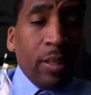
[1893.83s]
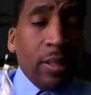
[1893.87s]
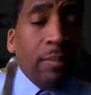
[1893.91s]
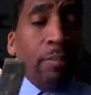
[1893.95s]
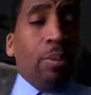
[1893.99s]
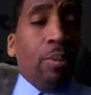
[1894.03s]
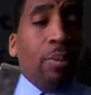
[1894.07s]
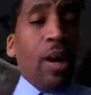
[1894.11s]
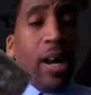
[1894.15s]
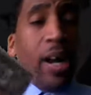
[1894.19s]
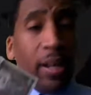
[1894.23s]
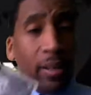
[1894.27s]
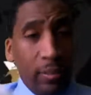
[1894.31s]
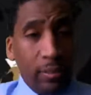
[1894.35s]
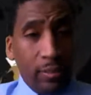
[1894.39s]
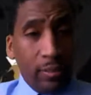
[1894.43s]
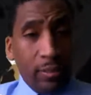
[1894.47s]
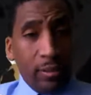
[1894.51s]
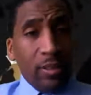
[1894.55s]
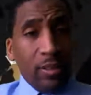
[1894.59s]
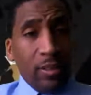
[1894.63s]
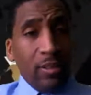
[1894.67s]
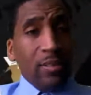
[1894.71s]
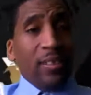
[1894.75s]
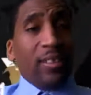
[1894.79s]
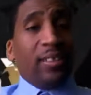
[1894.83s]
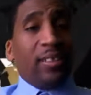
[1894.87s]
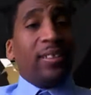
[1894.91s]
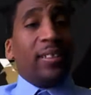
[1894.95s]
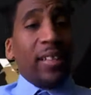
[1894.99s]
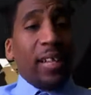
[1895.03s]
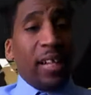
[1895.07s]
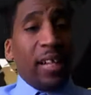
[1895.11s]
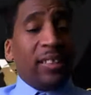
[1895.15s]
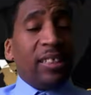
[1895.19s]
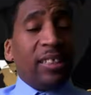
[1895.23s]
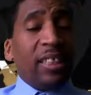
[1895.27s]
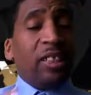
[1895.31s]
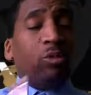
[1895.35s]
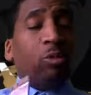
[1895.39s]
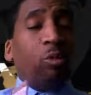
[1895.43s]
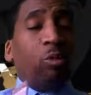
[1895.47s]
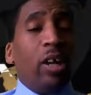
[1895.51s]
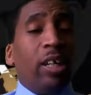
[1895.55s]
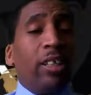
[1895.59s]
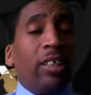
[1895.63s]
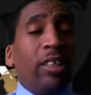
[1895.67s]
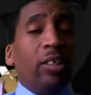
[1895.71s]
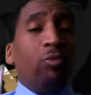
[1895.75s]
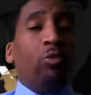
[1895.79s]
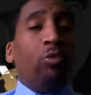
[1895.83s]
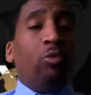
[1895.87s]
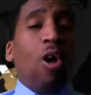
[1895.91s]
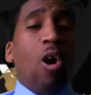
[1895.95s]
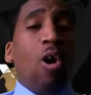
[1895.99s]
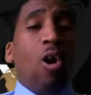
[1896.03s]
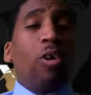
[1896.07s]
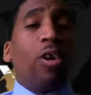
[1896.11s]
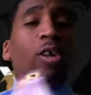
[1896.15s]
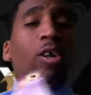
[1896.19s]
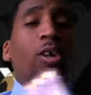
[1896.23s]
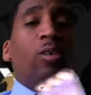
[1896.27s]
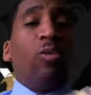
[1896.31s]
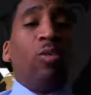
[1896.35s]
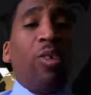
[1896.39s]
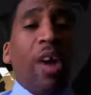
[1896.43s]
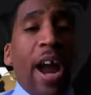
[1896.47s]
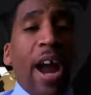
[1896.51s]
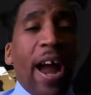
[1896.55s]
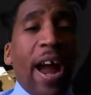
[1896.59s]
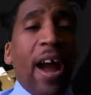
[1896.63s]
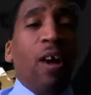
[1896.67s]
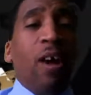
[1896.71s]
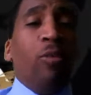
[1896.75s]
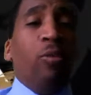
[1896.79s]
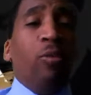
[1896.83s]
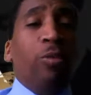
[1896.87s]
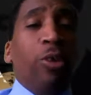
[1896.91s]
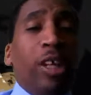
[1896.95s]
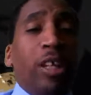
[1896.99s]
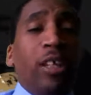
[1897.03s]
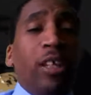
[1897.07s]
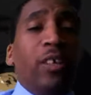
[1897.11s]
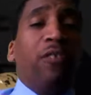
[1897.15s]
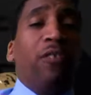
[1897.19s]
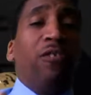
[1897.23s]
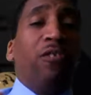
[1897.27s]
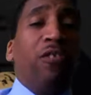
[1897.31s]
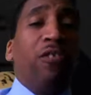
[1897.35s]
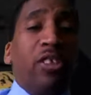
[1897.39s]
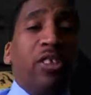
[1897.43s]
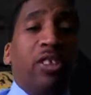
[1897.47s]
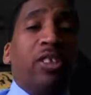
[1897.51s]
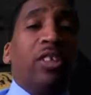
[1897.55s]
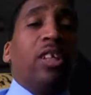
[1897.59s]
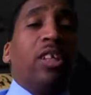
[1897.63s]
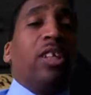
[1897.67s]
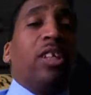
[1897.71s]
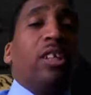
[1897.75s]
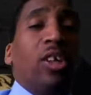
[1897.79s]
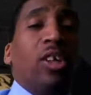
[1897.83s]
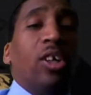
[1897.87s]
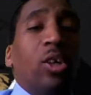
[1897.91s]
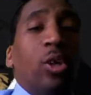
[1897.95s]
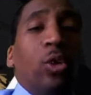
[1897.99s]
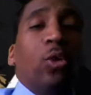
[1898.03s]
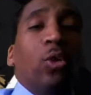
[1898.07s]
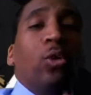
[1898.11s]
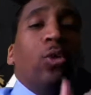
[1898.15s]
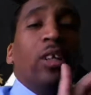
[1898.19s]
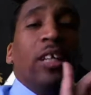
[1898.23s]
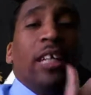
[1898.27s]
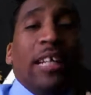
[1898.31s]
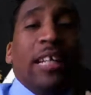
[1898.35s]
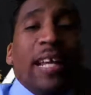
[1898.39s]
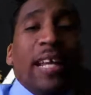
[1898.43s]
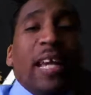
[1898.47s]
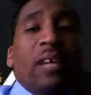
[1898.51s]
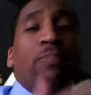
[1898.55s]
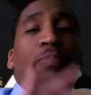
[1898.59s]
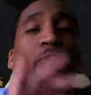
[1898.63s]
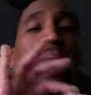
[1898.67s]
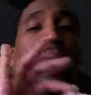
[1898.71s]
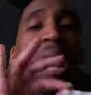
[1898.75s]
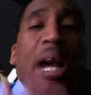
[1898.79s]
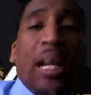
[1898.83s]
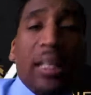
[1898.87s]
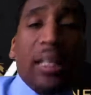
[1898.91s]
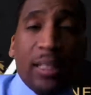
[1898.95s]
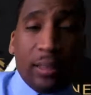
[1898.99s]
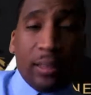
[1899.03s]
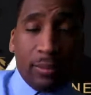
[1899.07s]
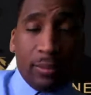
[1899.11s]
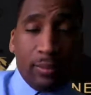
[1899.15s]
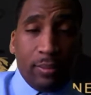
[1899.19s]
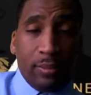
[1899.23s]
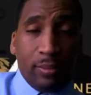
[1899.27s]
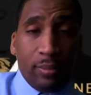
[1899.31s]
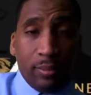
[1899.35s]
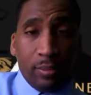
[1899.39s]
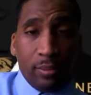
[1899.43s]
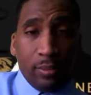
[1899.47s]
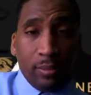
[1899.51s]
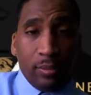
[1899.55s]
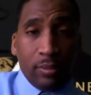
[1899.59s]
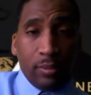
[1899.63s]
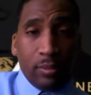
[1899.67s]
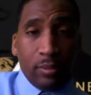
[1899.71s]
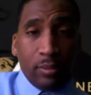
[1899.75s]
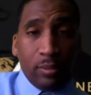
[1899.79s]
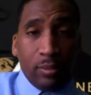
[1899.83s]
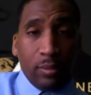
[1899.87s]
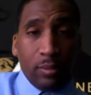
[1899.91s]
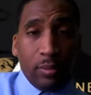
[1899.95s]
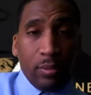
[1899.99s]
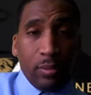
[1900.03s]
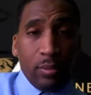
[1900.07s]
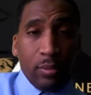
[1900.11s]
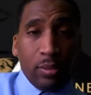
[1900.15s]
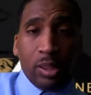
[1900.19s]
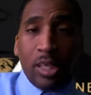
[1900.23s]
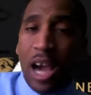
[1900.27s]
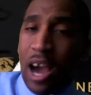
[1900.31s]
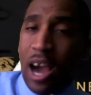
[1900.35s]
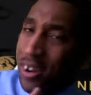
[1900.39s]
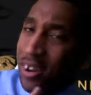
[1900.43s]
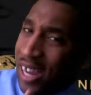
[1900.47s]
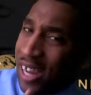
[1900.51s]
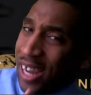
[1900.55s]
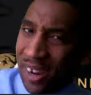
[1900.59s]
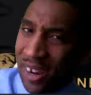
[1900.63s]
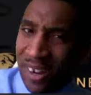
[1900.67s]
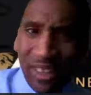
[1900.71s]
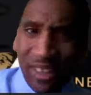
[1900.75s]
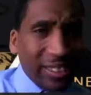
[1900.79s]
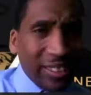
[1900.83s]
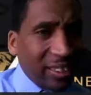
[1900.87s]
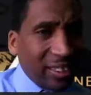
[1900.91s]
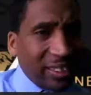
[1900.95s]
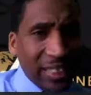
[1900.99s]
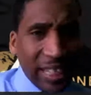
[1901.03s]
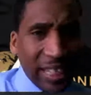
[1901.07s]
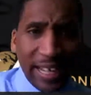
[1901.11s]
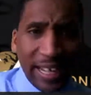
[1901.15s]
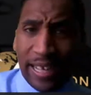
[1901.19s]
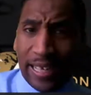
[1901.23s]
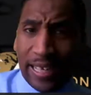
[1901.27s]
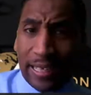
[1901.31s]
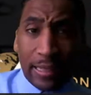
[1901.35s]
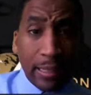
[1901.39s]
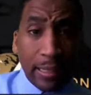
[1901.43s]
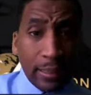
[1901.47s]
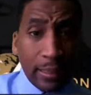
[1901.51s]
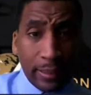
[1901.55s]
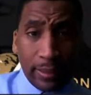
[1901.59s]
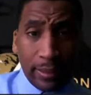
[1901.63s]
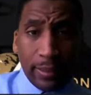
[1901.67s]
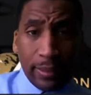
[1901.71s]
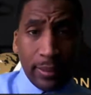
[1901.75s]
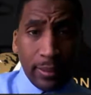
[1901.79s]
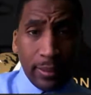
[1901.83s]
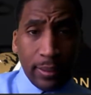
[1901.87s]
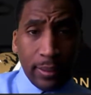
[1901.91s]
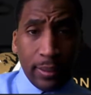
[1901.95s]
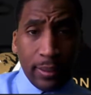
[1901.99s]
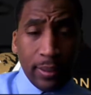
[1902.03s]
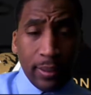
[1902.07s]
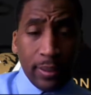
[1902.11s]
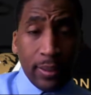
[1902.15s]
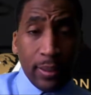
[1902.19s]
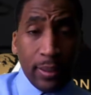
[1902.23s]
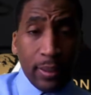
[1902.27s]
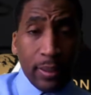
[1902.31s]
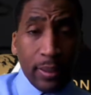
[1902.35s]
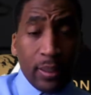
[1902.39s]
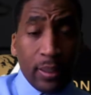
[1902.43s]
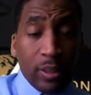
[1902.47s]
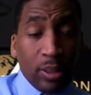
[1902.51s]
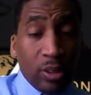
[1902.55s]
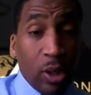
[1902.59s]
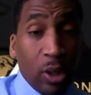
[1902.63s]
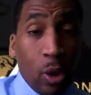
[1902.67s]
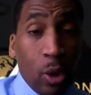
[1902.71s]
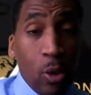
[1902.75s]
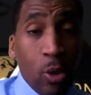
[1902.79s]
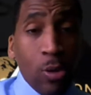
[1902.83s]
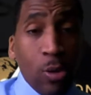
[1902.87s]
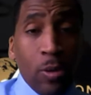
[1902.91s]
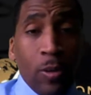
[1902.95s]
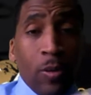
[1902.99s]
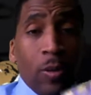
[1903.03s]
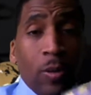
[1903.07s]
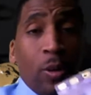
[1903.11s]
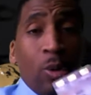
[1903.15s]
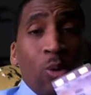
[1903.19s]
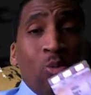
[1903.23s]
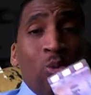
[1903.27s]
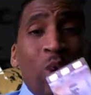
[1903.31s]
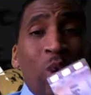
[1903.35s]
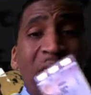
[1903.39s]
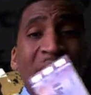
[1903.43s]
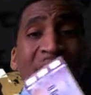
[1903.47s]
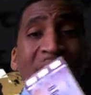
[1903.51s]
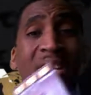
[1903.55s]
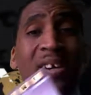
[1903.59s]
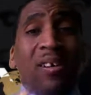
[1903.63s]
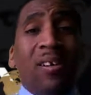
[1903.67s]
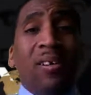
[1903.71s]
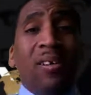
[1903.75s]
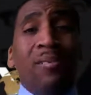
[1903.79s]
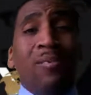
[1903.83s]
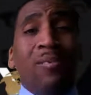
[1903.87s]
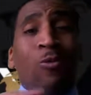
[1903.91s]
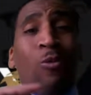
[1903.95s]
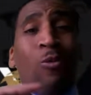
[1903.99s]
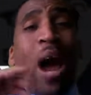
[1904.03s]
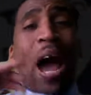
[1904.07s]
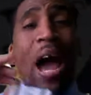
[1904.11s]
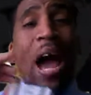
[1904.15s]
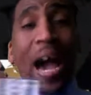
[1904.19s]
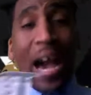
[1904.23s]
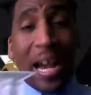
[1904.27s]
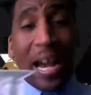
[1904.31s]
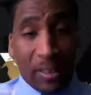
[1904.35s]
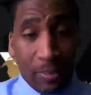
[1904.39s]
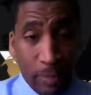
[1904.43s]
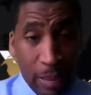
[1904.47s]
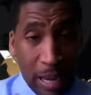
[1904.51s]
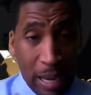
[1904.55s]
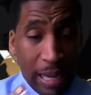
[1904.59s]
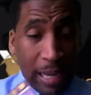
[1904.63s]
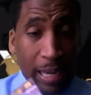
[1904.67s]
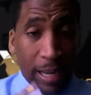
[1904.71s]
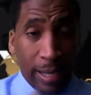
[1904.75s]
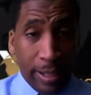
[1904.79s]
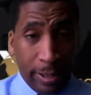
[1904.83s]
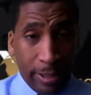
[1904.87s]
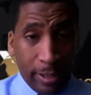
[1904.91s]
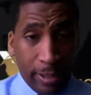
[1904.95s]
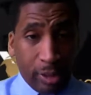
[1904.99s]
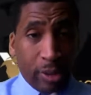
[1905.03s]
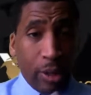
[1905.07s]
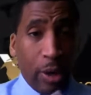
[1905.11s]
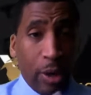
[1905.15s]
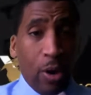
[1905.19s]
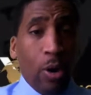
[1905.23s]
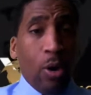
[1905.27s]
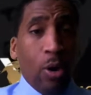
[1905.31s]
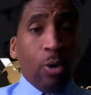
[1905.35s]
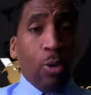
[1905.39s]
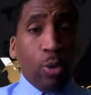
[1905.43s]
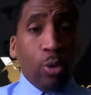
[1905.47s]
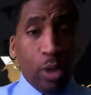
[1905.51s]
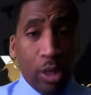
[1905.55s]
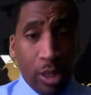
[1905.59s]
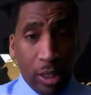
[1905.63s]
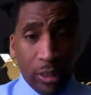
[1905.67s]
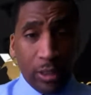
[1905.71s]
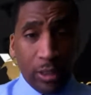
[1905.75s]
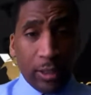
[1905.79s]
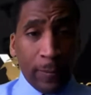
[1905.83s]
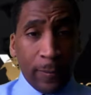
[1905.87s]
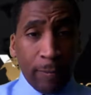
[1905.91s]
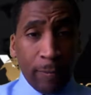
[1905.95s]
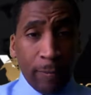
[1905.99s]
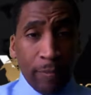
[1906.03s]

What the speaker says: But the citizens wasn't walking around with the physical gold in their pocket. Y'all got to understand this. So when the wise man told us,